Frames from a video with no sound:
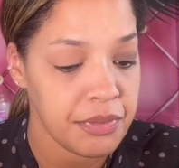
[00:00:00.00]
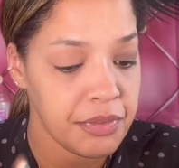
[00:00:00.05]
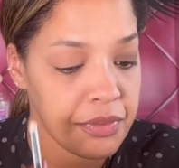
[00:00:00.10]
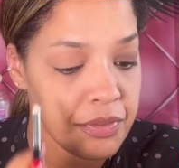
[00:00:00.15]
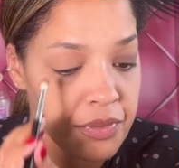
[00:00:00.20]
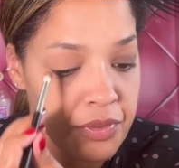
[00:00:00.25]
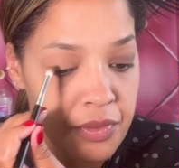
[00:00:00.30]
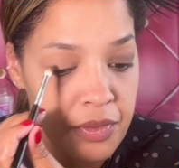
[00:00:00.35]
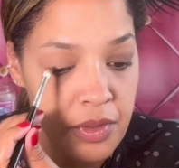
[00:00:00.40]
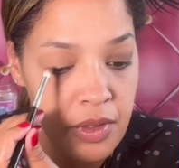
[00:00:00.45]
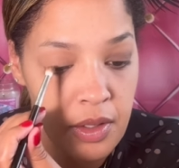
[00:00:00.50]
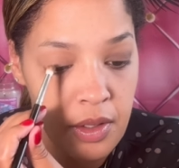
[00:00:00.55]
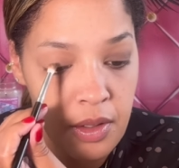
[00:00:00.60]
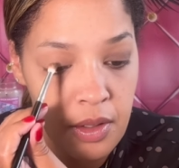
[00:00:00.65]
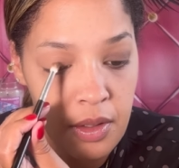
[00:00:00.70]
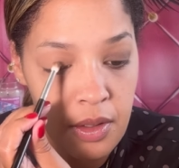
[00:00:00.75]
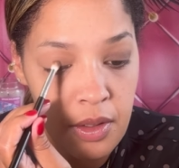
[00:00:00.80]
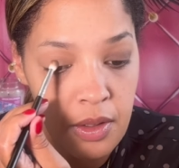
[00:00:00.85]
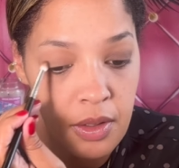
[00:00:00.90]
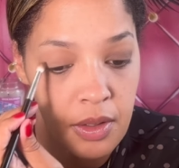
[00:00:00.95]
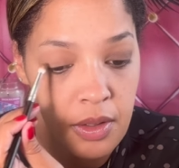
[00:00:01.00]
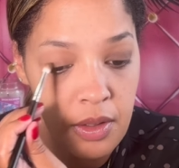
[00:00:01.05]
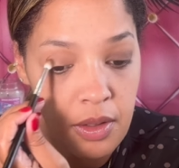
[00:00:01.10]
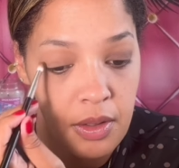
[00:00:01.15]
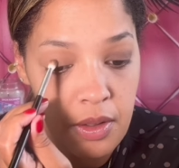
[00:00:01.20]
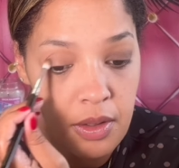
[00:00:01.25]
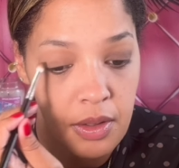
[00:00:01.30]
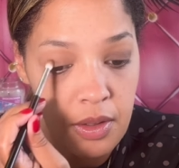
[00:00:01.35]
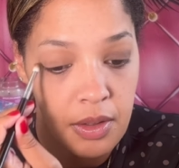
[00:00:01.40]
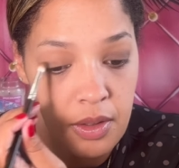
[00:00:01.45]

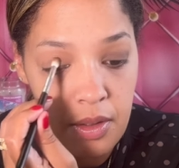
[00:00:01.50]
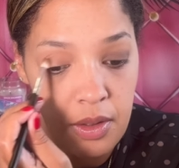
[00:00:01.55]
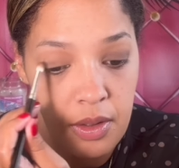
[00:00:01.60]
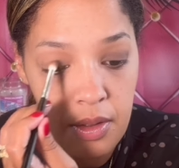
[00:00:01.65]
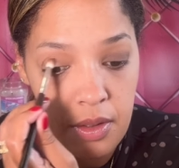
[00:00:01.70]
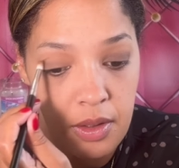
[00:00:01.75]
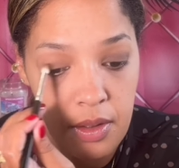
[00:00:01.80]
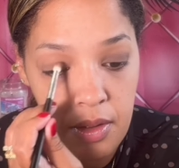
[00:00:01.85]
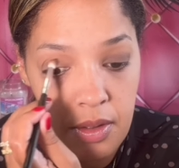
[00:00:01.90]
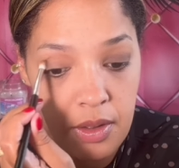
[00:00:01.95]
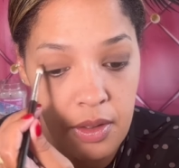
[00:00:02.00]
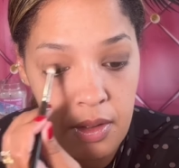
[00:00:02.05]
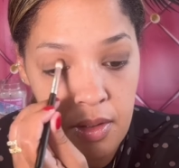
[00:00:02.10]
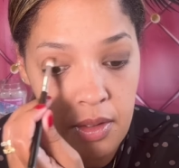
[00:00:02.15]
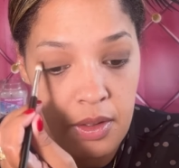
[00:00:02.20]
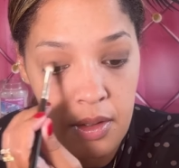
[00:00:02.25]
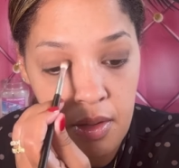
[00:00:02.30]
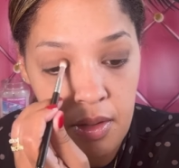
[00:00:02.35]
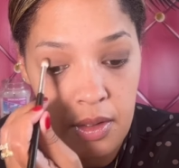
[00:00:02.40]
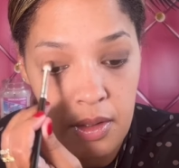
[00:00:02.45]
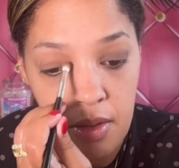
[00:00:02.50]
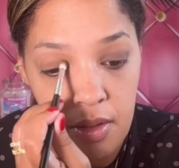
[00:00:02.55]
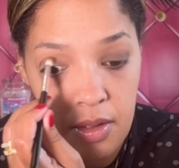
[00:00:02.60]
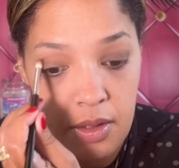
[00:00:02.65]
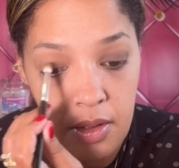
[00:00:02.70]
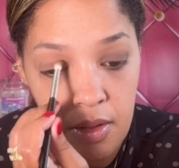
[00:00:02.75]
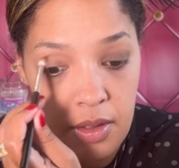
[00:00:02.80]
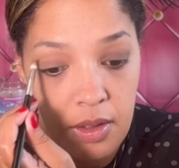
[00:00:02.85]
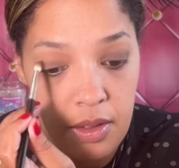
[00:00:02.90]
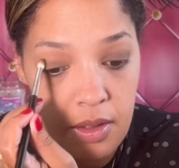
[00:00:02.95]

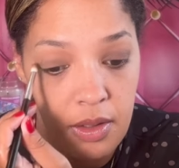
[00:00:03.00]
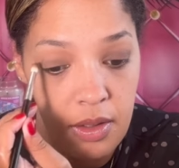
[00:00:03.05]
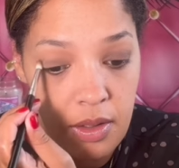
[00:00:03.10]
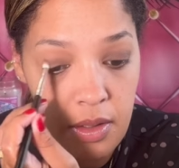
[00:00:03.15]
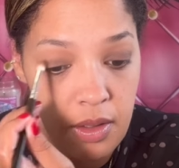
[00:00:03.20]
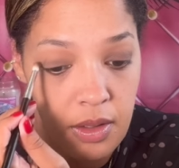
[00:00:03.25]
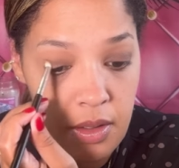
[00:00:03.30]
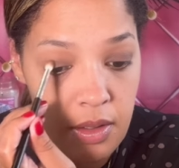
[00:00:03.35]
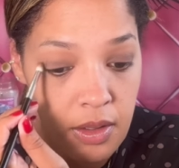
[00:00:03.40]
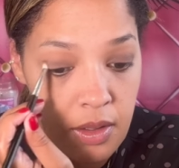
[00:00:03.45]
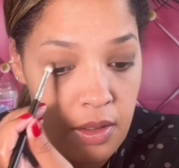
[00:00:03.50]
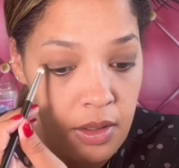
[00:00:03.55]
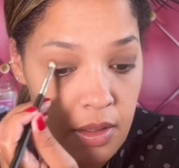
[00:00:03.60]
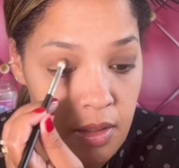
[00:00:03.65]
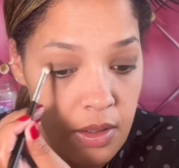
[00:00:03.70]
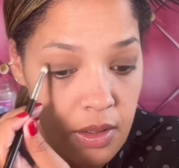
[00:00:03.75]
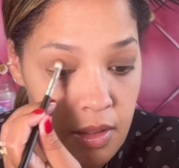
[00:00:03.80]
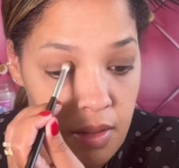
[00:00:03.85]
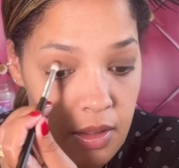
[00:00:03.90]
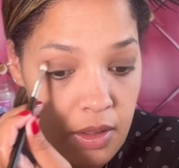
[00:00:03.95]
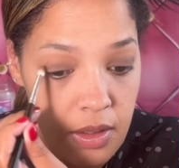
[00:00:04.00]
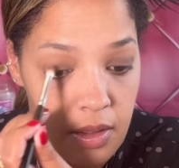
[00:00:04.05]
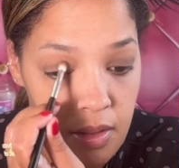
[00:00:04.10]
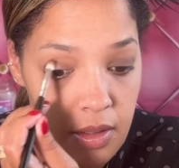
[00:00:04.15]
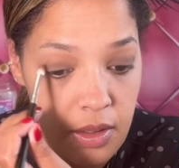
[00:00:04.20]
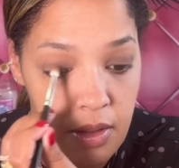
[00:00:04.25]
[no speech]